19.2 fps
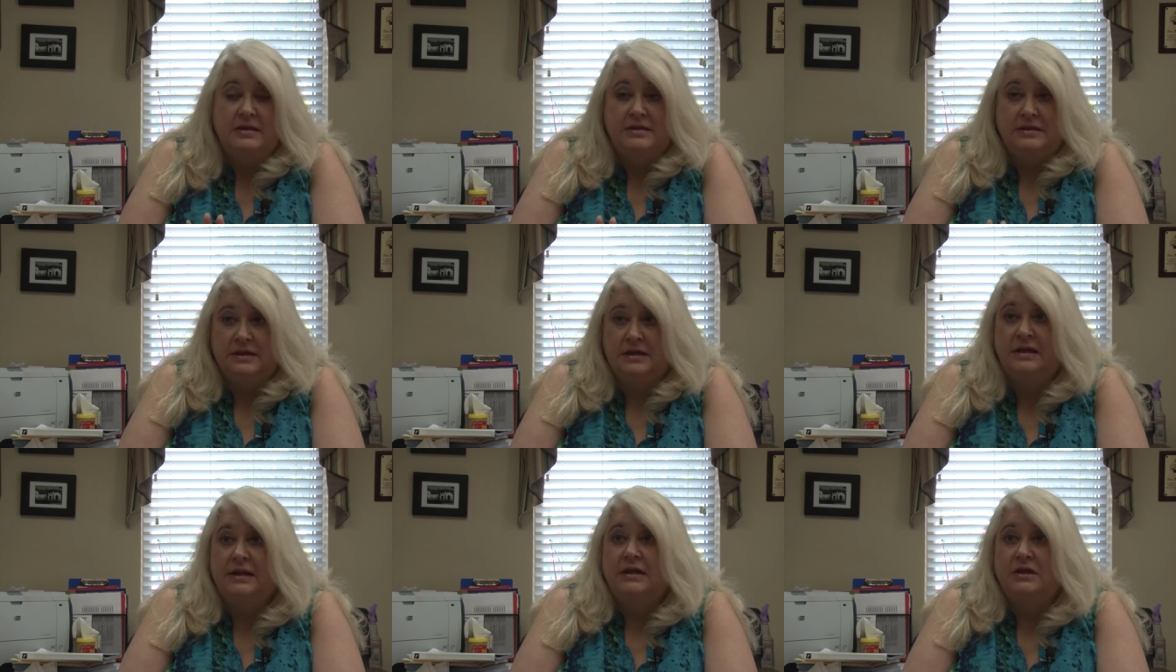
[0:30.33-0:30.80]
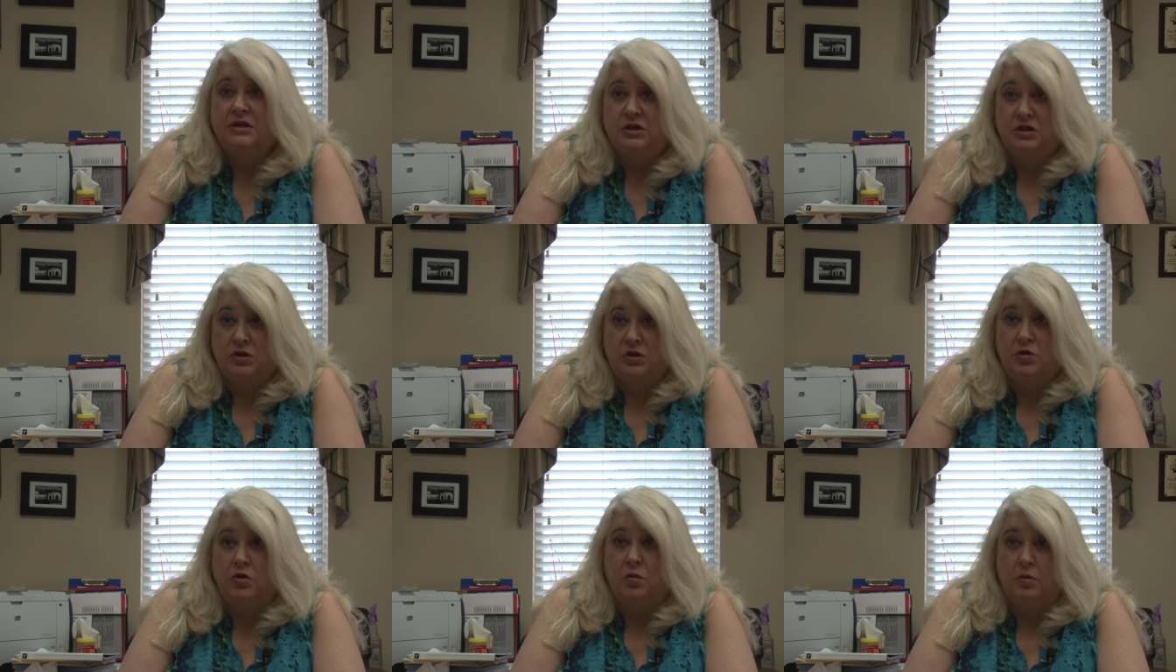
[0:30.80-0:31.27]
to get
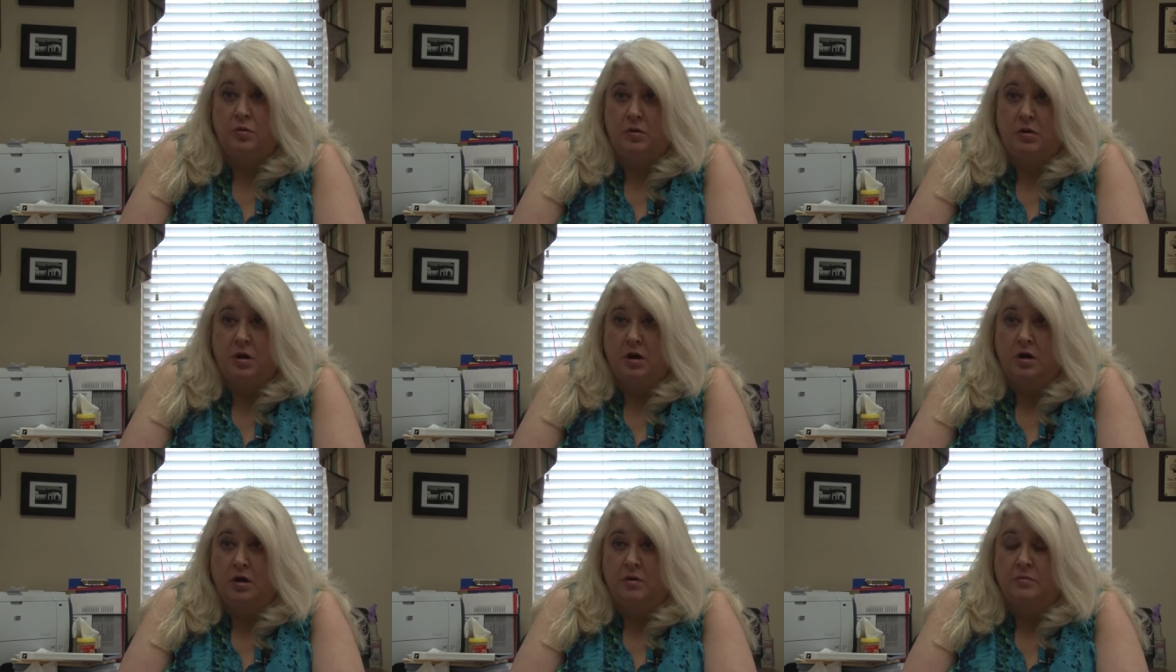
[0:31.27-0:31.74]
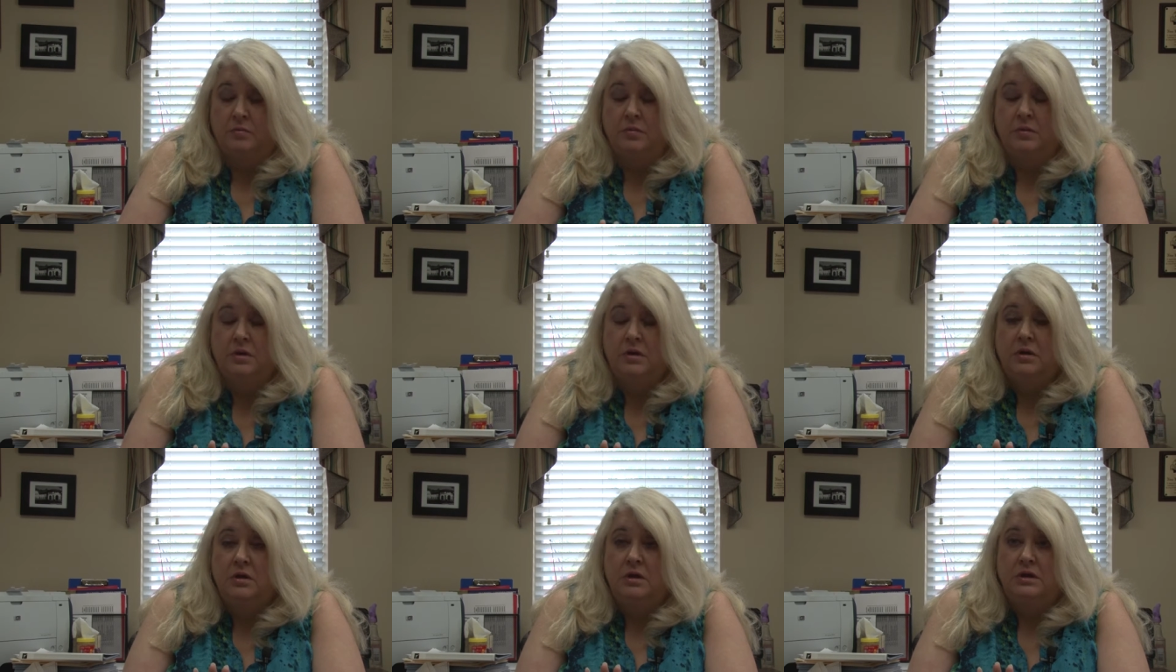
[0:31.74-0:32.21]
to your
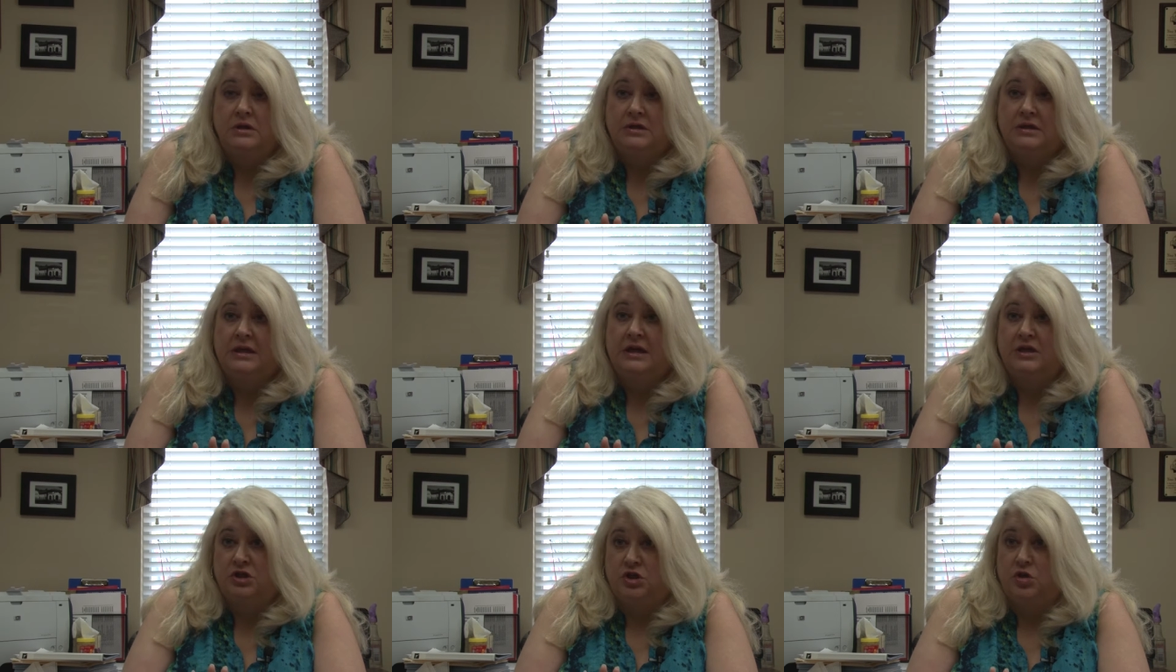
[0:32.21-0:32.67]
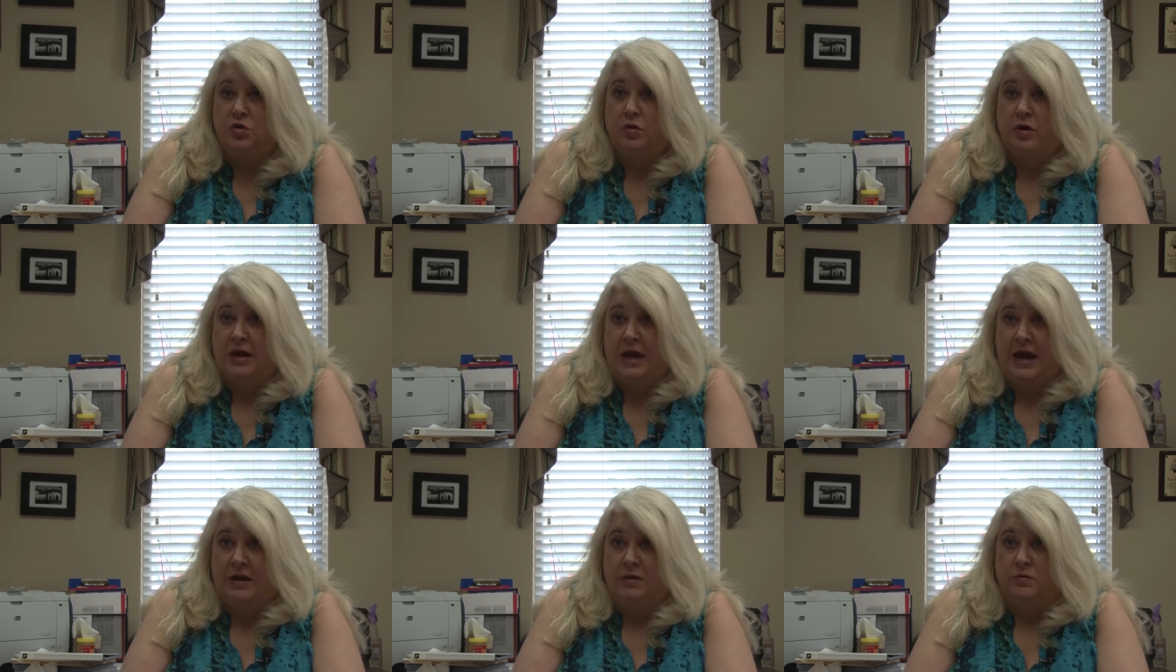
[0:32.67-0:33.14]

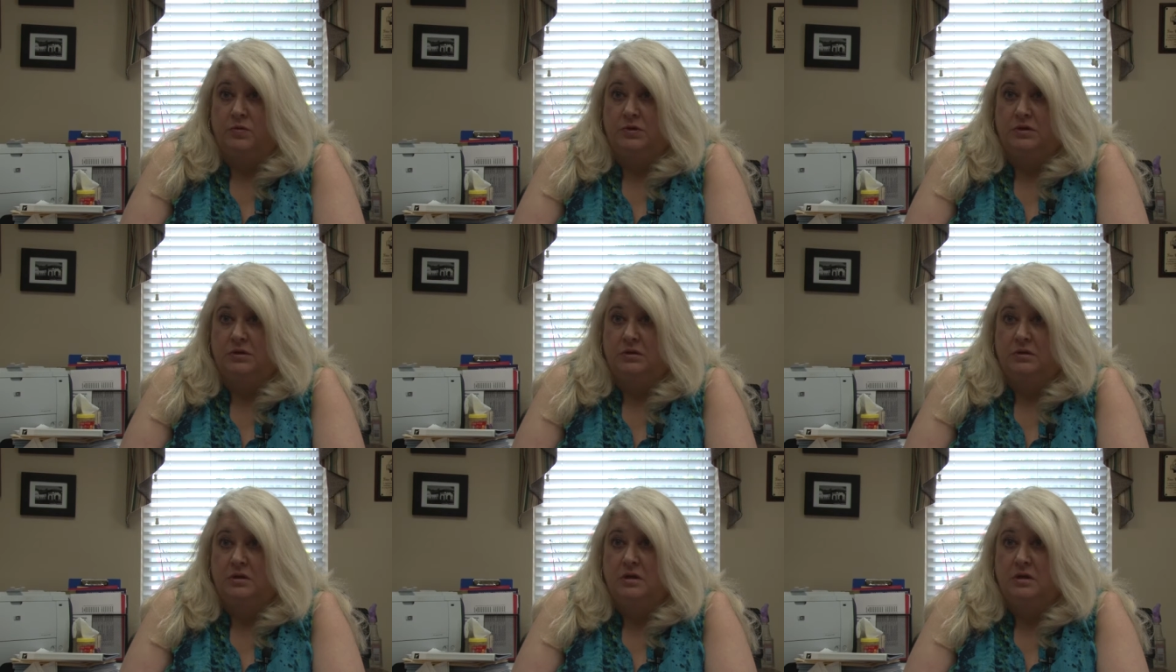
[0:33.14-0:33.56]
account.